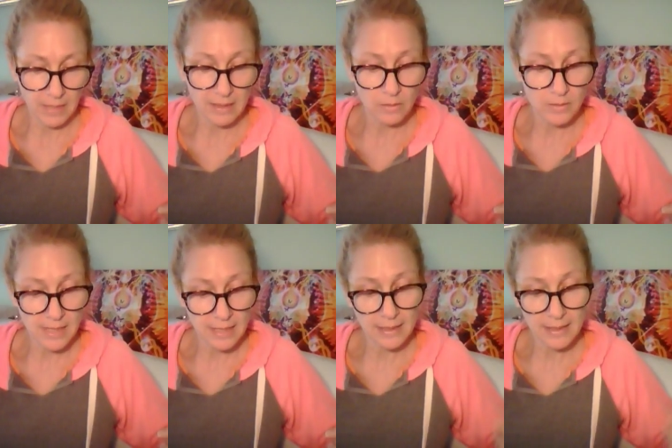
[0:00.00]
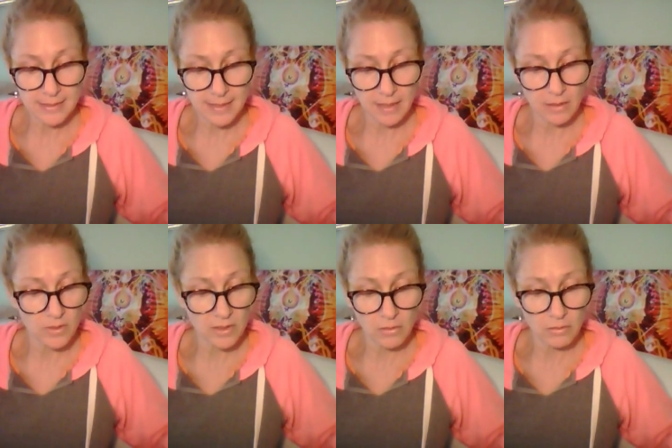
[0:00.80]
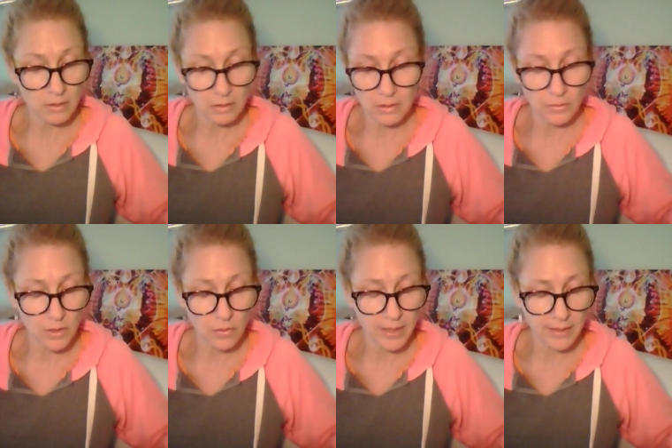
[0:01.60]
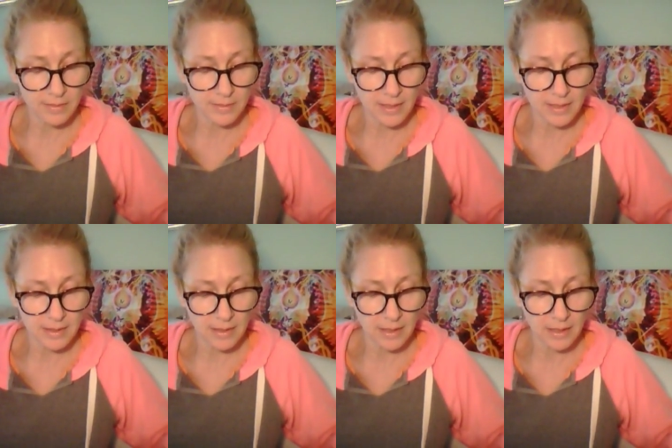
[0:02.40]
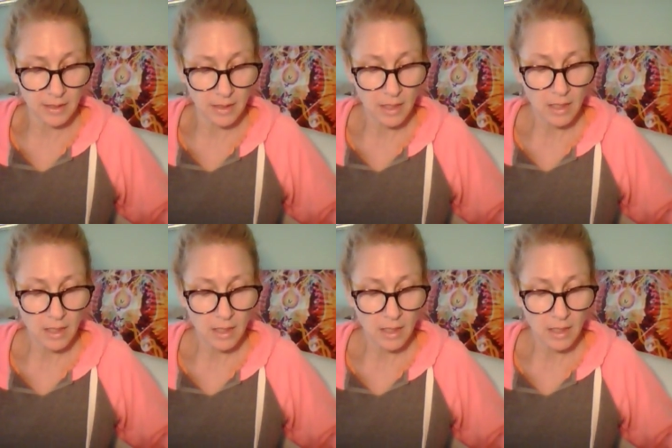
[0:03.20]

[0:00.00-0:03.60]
And that was it. Like I said, there was no, there were no kings besides the king.